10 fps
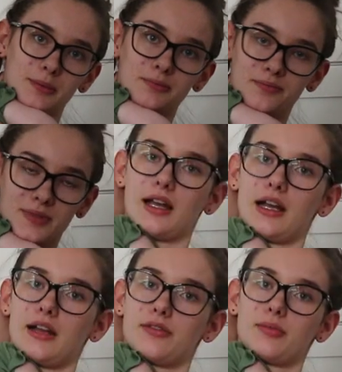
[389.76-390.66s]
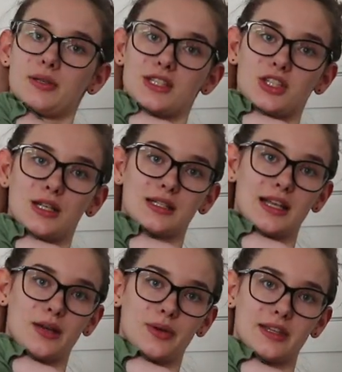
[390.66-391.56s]
him. I kind of position his
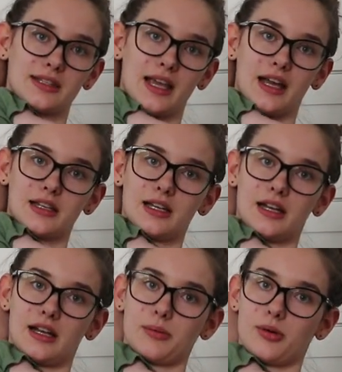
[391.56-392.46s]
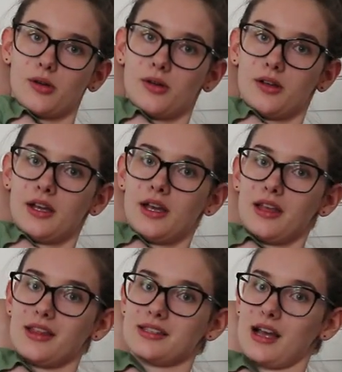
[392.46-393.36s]
leg with this hand and I pull
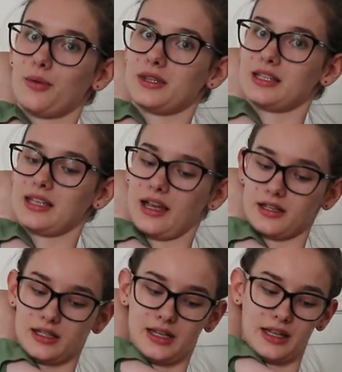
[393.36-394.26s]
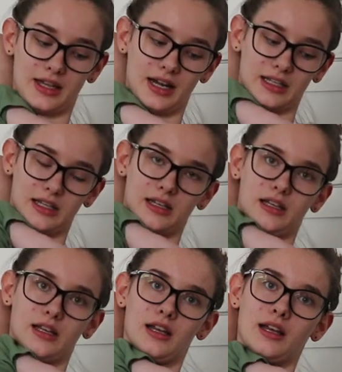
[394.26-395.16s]
this out with this hand. And then I can
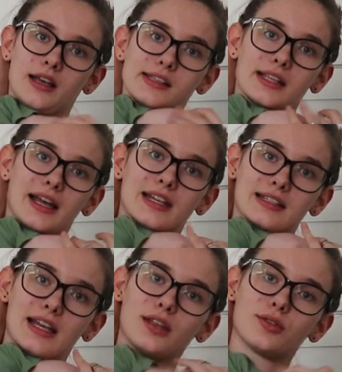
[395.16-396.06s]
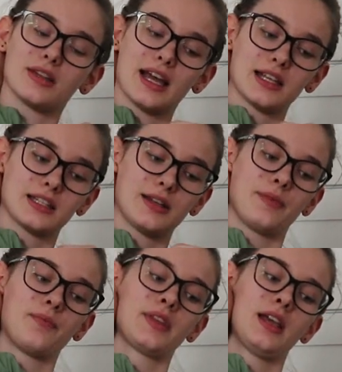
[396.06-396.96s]
slide his leg through that.
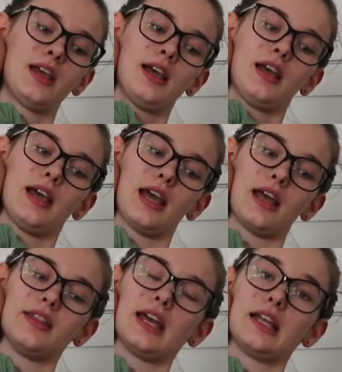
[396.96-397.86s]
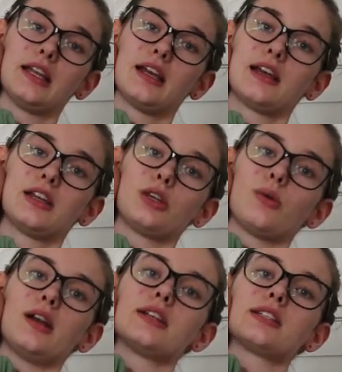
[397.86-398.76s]
And then you
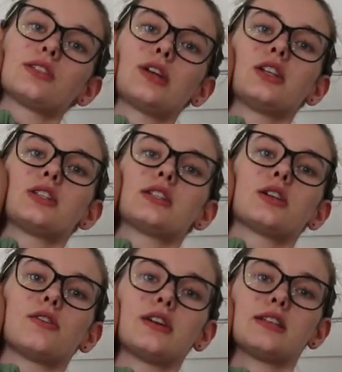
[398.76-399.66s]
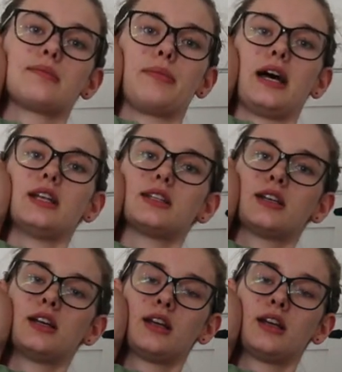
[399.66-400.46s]
wanna stretch this over his butt